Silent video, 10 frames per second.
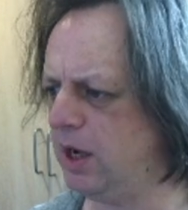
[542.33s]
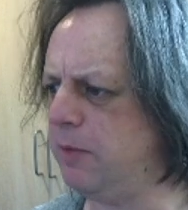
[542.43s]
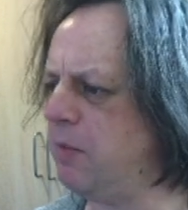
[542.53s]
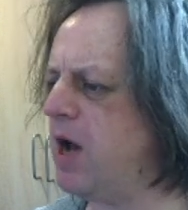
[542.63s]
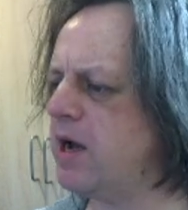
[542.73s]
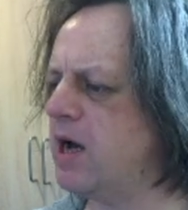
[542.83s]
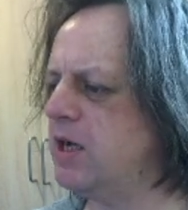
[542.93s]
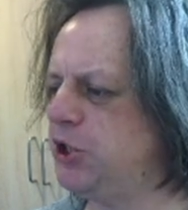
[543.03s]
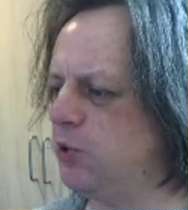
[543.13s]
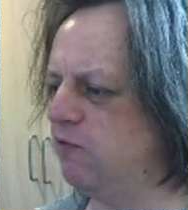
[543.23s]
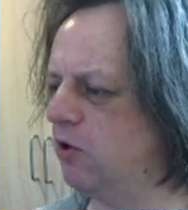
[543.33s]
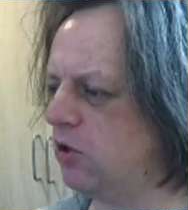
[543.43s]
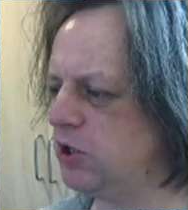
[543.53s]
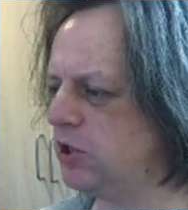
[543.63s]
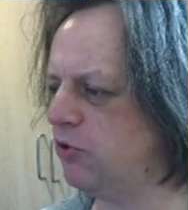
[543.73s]
In my eyes, you have
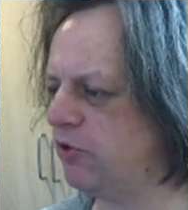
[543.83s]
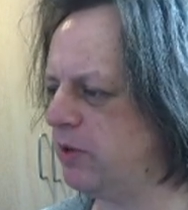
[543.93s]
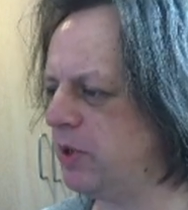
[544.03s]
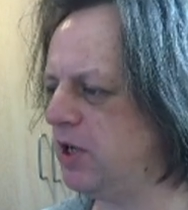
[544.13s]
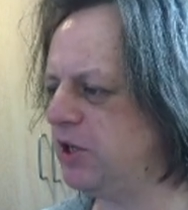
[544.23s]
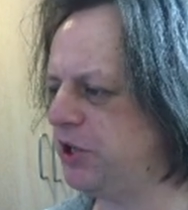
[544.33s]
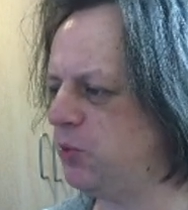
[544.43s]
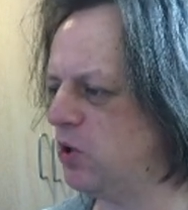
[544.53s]
lost the credibility